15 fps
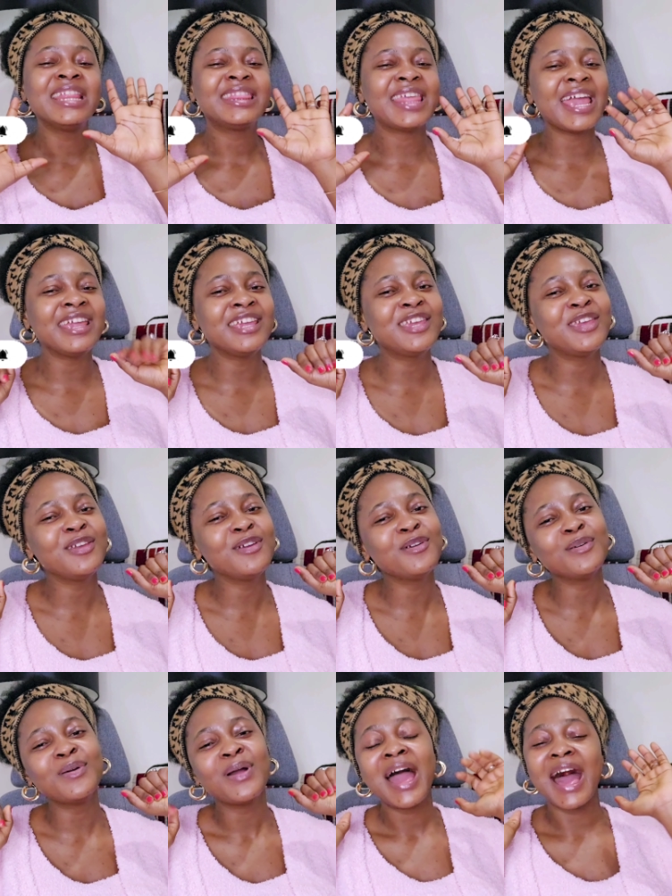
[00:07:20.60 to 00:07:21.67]
Thank
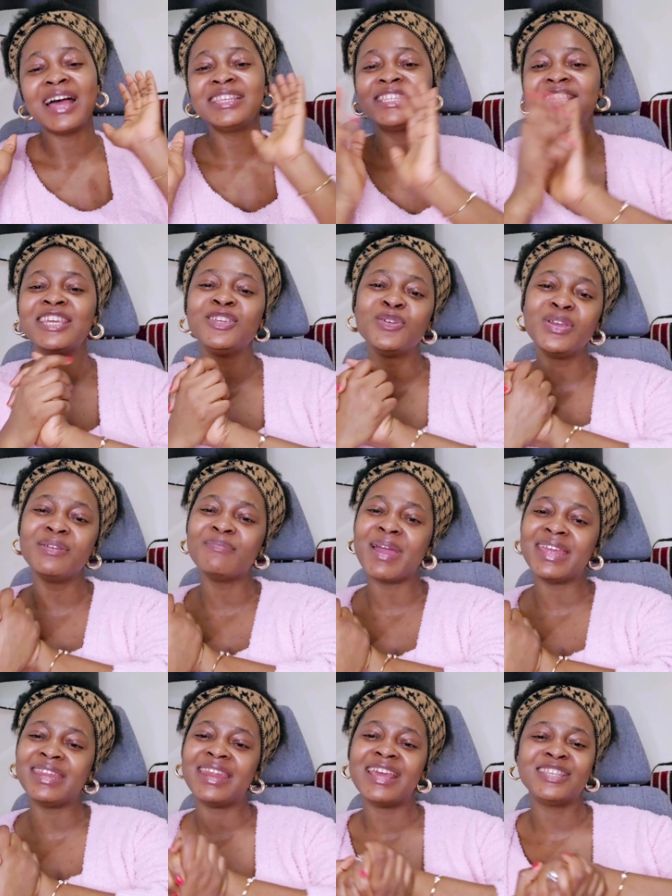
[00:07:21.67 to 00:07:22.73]
you, and see you in
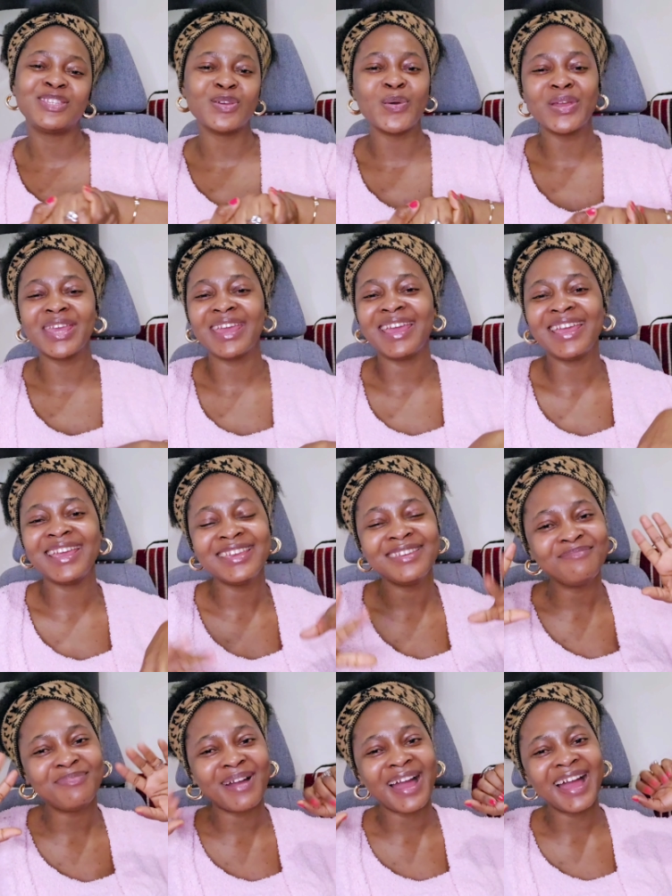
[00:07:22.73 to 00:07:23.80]
my next. Okay,
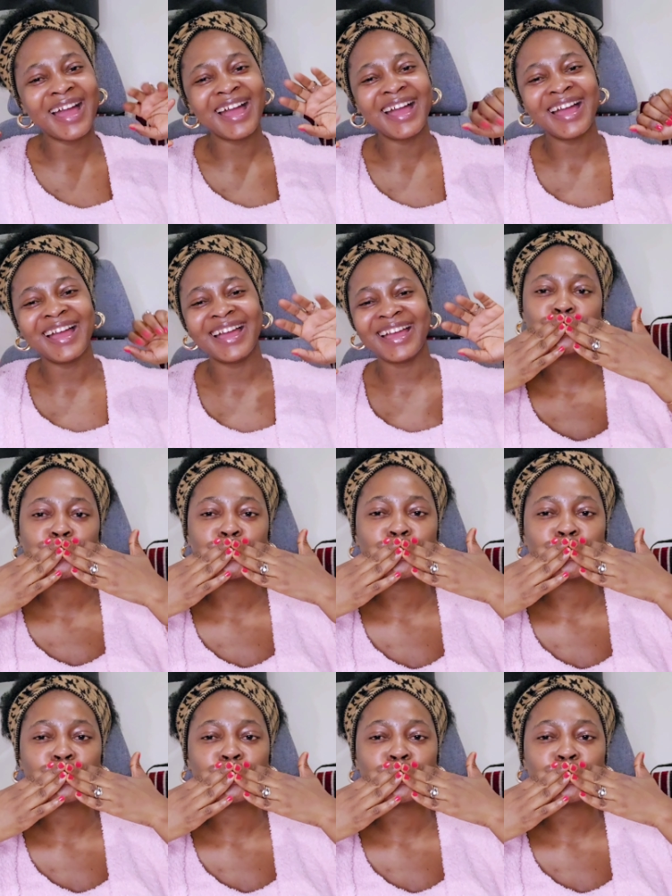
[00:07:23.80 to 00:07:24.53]
bye.